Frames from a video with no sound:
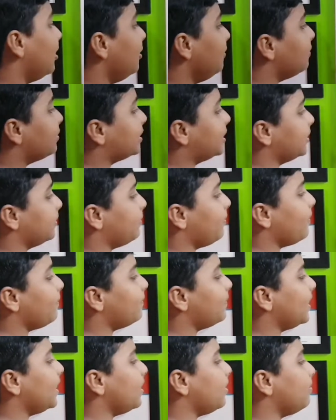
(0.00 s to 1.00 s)
which is
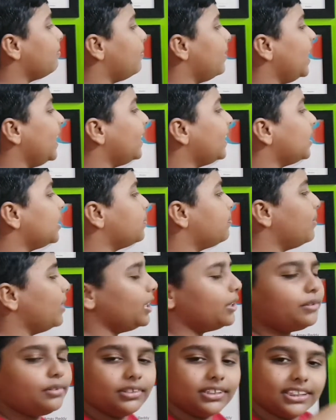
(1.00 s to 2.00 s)
15 meters
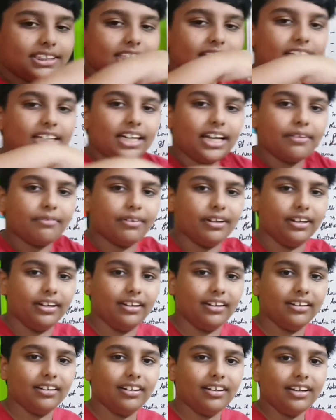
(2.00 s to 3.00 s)
below sea level.
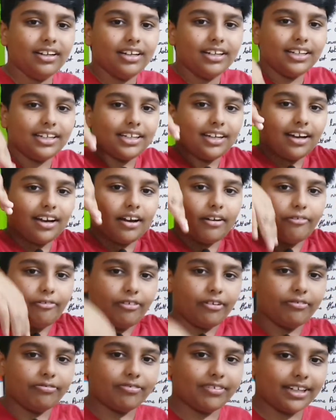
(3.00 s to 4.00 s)
Yeah,
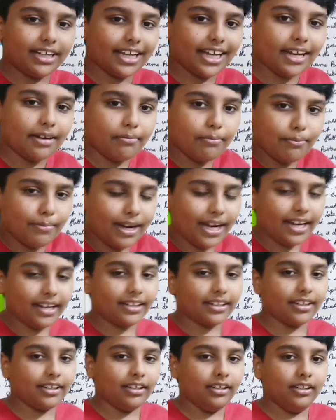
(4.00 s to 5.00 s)
15
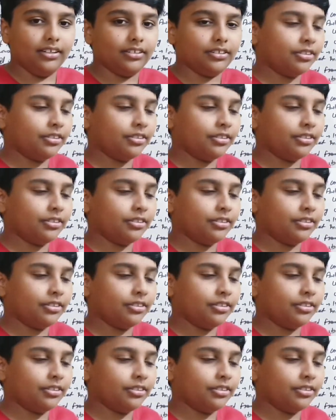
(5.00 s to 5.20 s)
meters.